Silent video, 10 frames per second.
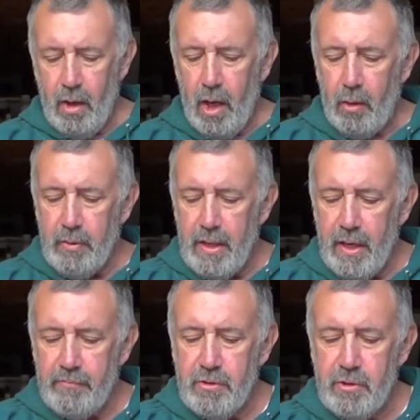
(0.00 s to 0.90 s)
All we
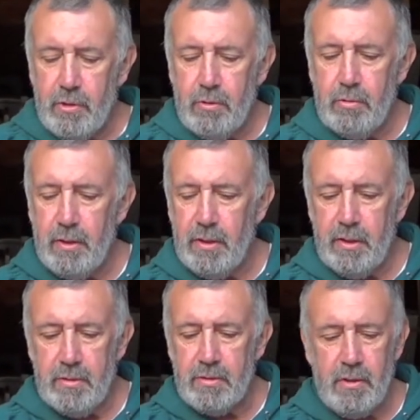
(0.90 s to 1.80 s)
have to do
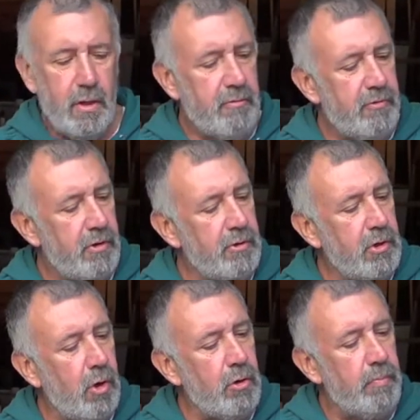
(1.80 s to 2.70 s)
is fill the
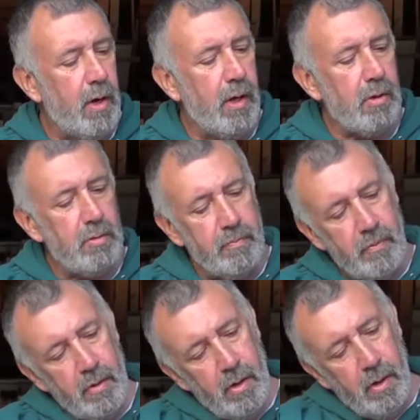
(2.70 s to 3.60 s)
Coke bottle
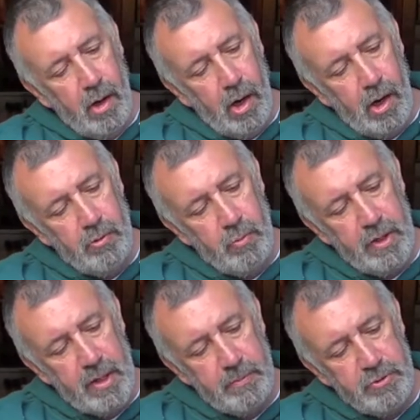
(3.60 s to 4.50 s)
all the
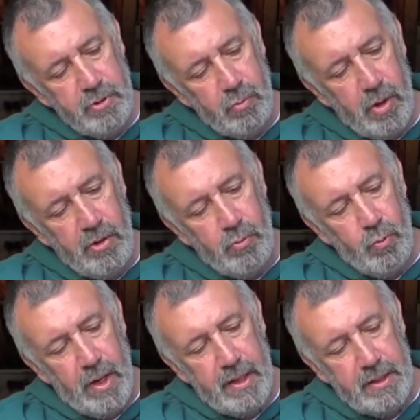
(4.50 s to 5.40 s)
way up to where the
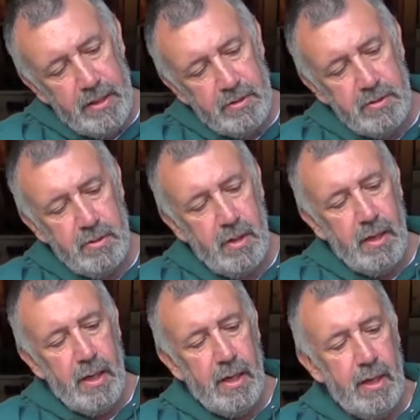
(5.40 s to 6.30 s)
red is
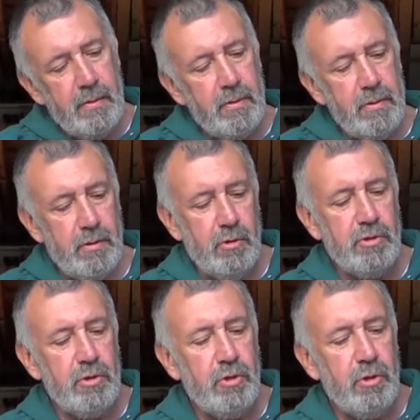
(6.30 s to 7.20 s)
and
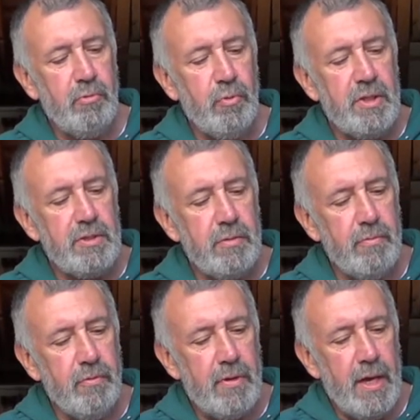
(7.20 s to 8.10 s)
there's a good reason
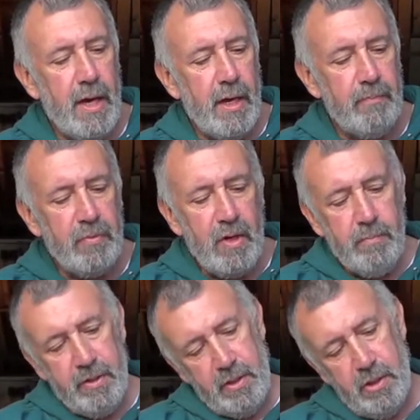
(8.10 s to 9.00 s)
for that
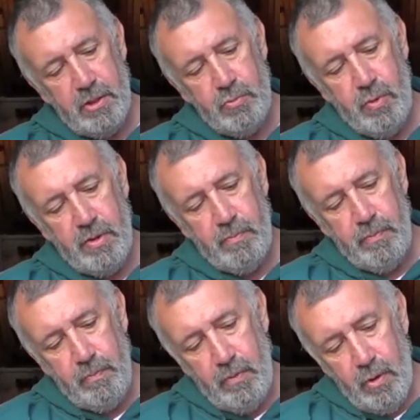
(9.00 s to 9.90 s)
because when the
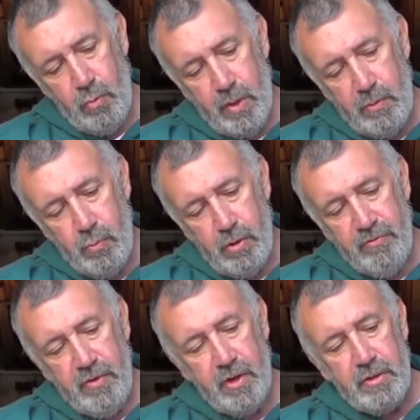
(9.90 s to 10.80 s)
when we're
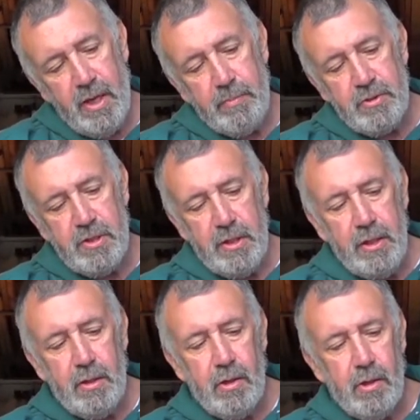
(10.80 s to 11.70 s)
filled up to
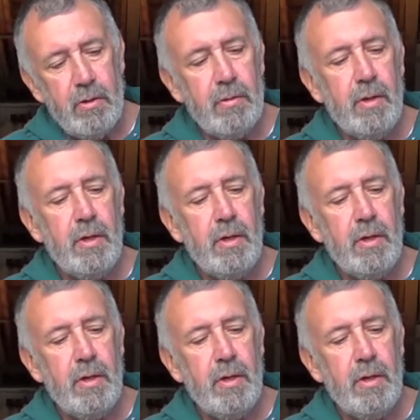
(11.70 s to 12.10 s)
here